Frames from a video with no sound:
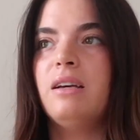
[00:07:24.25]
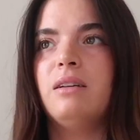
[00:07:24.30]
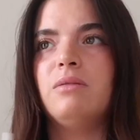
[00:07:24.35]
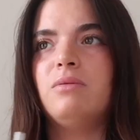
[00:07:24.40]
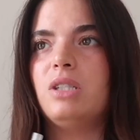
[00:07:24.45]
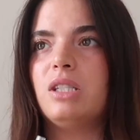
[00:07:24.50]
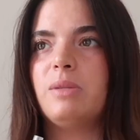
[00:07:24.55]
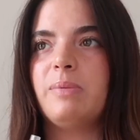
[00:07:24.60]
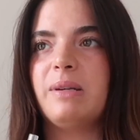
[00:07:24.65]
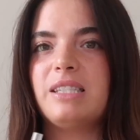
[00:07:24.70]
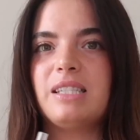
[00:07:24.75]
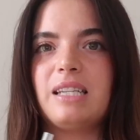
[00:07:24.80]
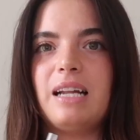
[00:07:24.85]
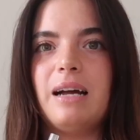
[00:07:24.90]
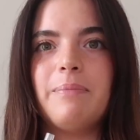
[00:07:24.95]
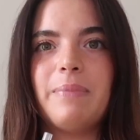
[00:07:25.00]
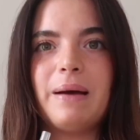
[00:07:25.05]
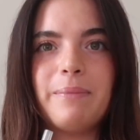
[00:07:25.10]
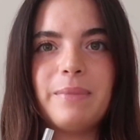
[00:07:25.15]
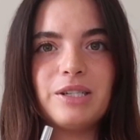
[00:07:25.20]
Just picked it
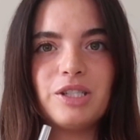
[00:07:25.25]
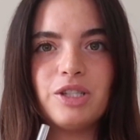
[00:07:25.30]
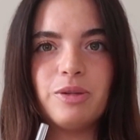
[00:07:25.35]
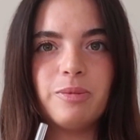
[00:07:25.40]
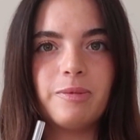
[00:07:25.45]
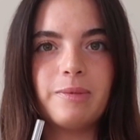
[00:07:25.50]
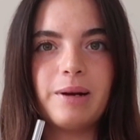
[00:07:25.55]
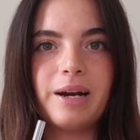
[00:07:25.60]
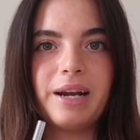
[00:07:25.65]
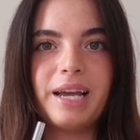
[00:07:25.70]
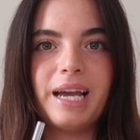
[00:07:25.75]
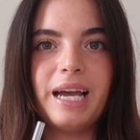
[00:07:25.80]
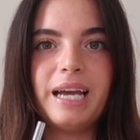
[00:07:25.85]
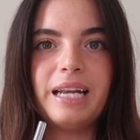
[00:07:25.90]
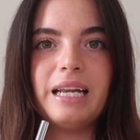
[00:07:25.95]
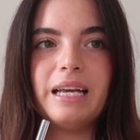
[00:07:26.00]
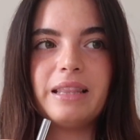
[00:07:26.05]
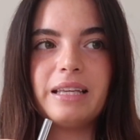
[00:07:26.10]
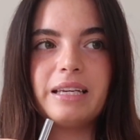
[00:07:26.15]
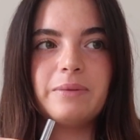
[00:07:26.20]
up at my
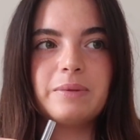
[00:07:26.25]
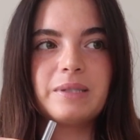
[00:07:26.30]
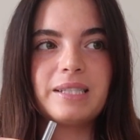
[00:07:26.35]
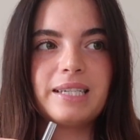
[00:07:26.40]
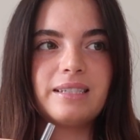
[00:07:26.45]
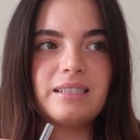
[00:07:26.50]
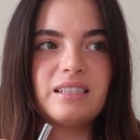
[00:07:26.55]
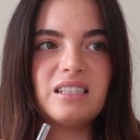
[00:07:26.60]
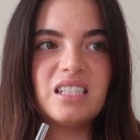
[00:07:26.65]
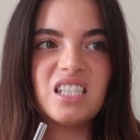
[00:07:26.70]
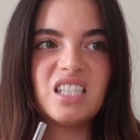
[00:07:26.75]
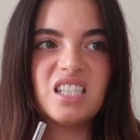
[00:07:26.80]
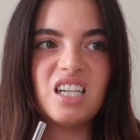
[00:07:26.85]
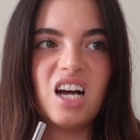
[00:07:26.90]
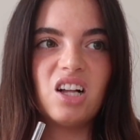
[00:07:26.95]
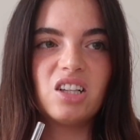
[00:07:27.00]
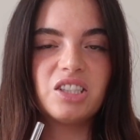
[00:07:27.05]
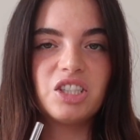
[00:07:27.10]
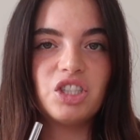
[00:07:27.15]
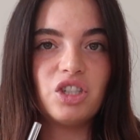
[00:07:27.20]
supermarket. I think it was like
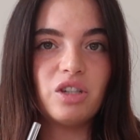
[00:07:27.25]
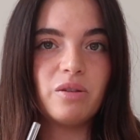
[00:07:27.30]
$6.